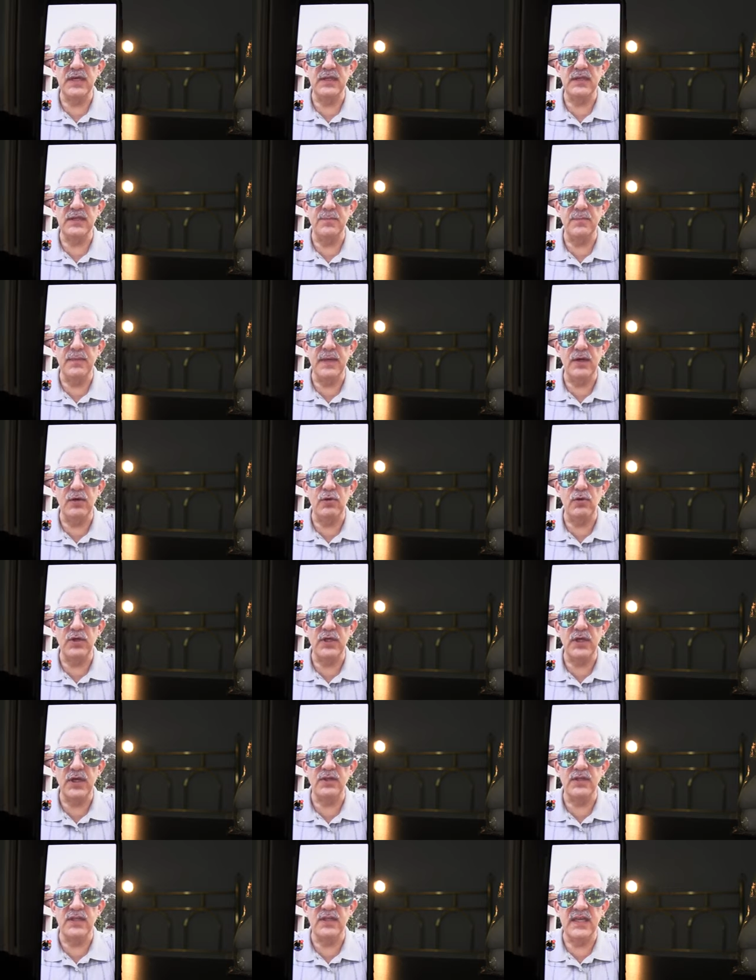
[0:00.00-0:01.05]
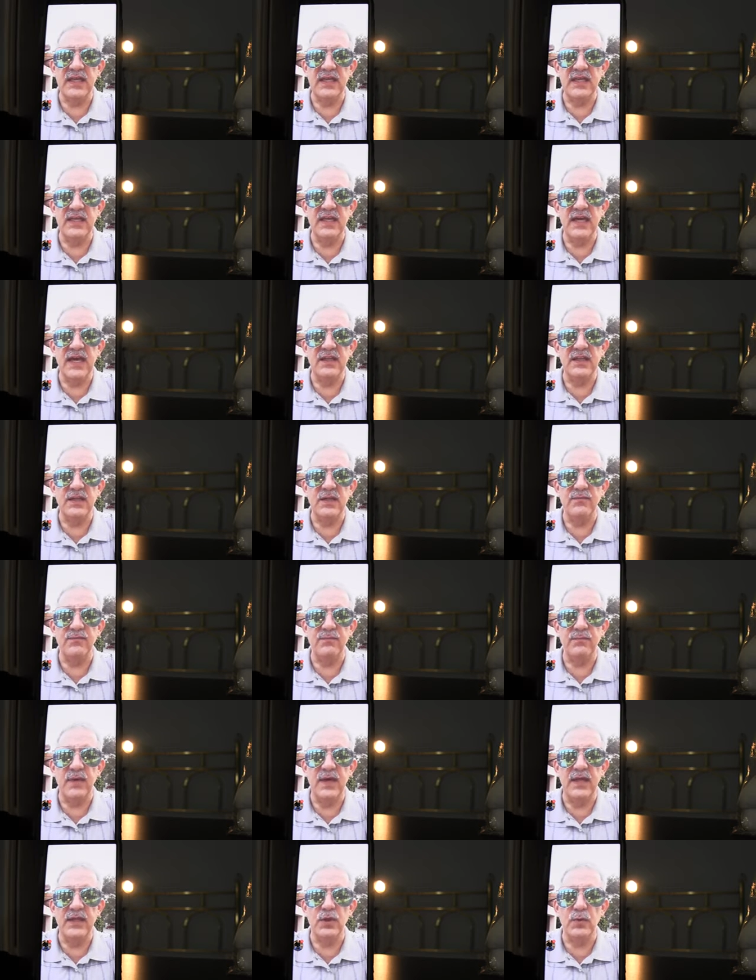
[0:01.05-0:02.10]
medical care that they need at the,
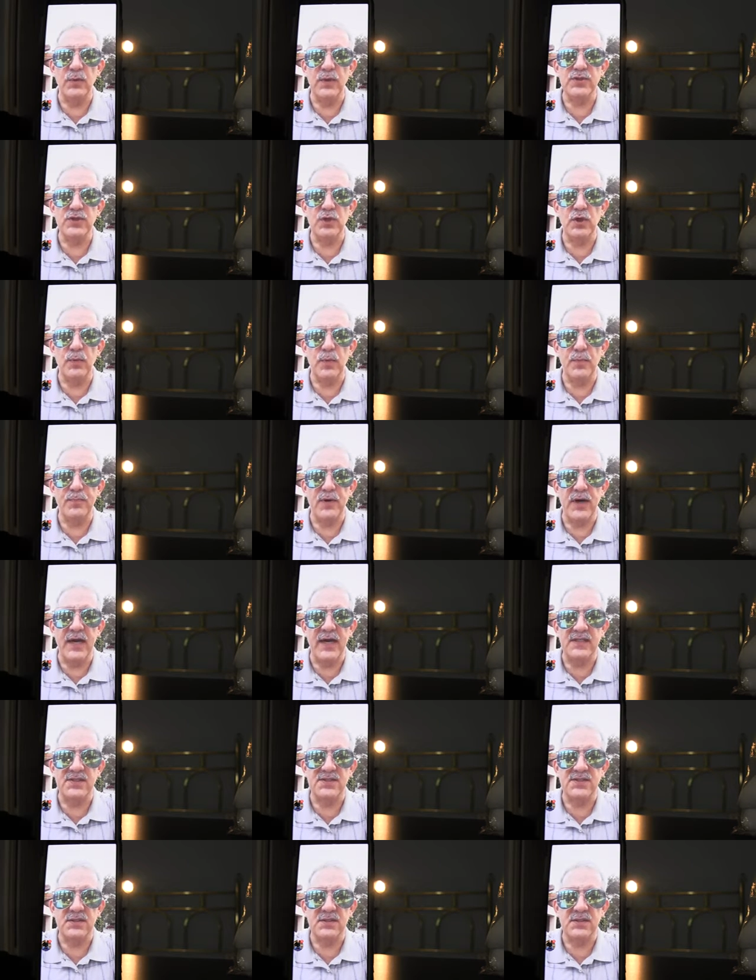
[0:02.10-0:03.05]
at the reasonable price,